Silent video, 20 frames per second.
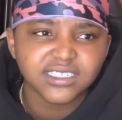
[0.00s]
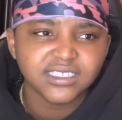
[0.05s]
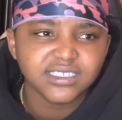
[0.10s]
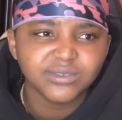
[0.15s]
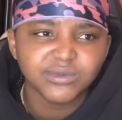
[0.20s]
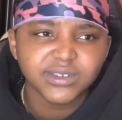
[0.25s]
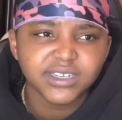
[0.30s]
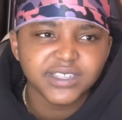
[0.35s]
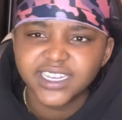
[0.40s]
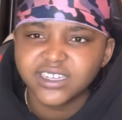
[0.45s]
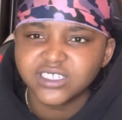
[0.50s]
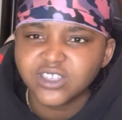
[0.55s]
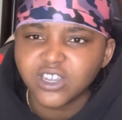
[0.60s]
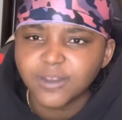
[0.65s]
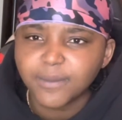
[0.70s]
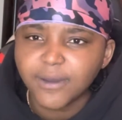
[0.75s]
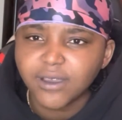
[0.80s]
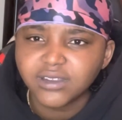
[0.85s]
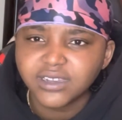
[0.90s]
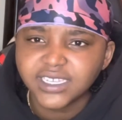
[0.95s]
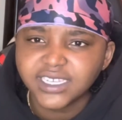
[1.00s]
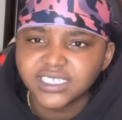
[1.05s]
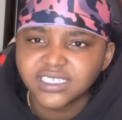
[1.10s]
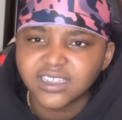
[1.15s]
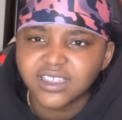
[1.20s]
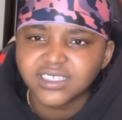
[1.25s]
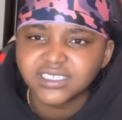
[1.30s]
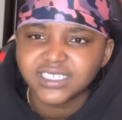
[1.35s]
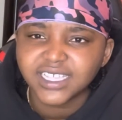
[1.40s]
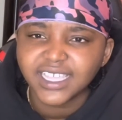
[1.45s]
what are you gonna tell the police? You
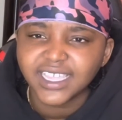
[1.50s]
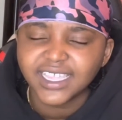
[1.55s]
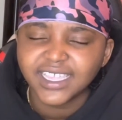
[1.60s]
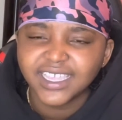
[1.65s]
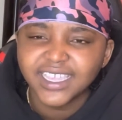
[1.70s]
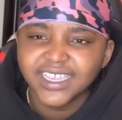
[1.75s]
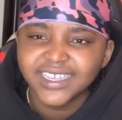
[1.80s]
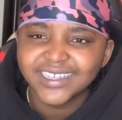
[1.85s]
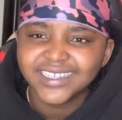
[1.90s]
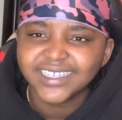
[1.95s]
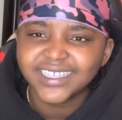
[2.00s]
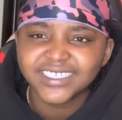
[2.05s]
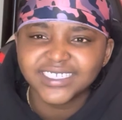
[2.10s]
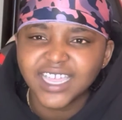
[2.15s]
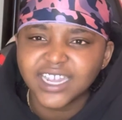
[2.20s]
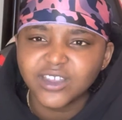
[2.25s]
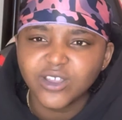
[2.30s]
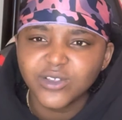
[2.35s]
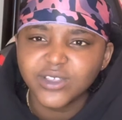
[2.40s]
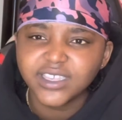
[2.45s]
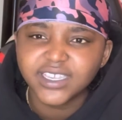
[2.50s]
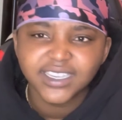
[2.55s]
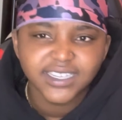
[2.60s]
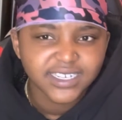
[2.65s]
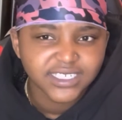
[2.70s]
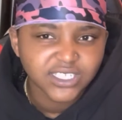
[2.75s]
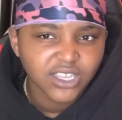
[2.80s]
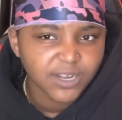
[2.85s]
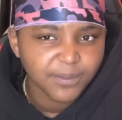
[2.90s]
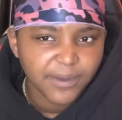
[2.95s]
know what I'm saying? Because I know he
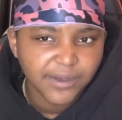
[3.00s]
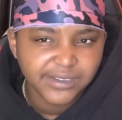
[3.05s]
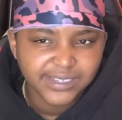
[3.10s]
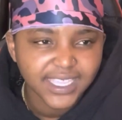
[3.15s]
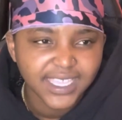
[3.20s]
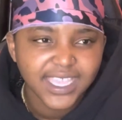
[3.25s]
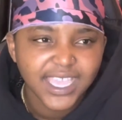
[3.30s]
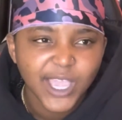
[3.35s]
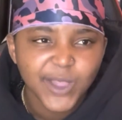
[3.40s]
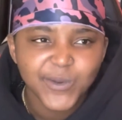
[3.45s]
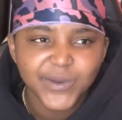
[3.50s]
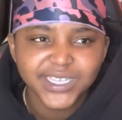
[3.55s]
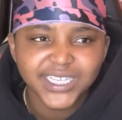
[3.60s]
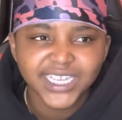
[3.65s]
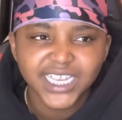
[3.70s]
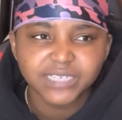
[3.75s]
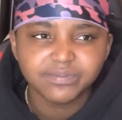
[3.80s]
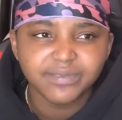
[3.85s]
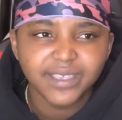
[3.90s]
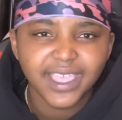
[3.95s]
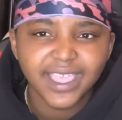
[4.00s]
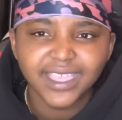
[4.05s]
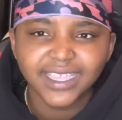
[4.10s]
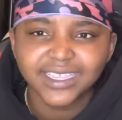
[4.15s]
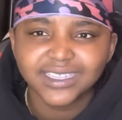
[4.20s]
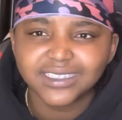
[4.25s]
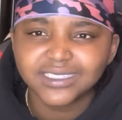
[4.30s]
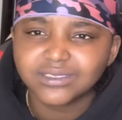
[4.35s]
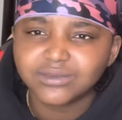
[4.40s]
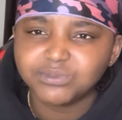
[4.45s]
couldn't tell the police. We took his pack,
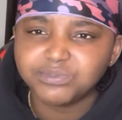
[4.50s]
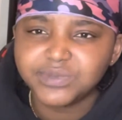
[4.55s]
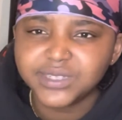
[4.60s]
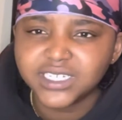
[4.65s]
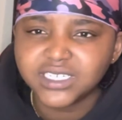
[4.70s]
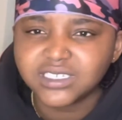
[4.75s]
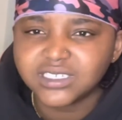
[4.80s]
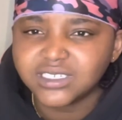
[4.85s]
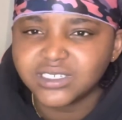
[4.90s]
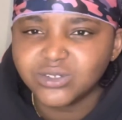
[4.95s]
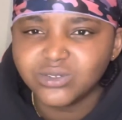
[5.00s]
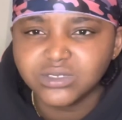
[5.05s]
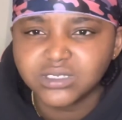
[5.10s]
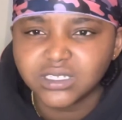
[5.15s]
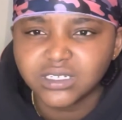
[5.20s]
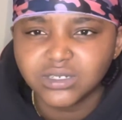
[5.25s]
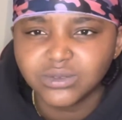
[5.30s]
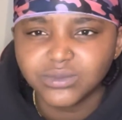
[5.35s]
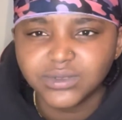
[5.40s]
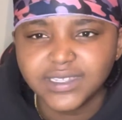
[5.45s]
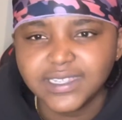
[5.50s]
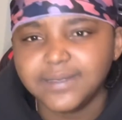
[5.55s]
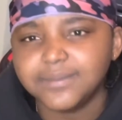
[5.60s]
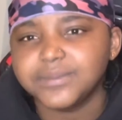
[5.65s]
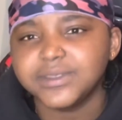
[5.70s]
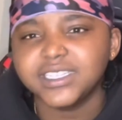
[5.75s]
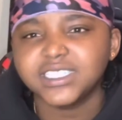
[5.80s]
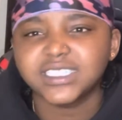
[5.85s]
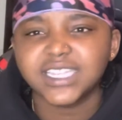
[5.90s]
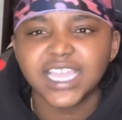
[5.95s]
because, bitch, you selling weed,
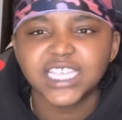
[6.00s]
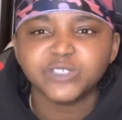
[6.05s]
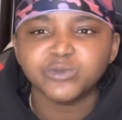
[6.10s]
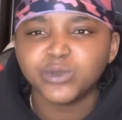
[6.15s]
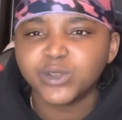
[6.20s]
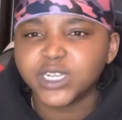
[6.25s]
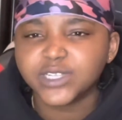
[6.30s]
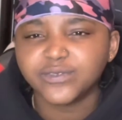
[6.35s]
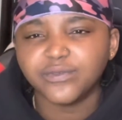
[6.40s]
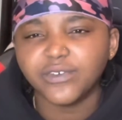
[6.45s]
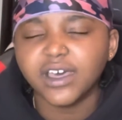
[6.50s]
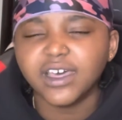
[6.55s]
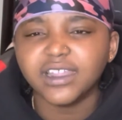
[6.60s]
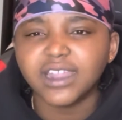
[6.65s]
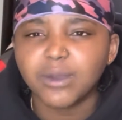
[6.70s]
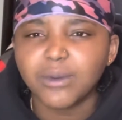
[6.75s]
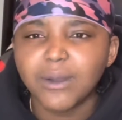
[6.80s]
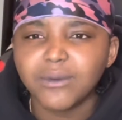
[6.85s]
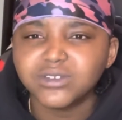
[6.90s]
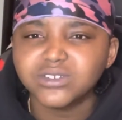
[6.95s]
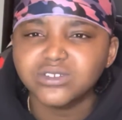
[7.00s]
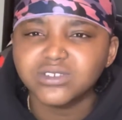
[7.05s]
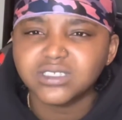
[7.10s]
bitch, that's weird as fuck. Like, why would you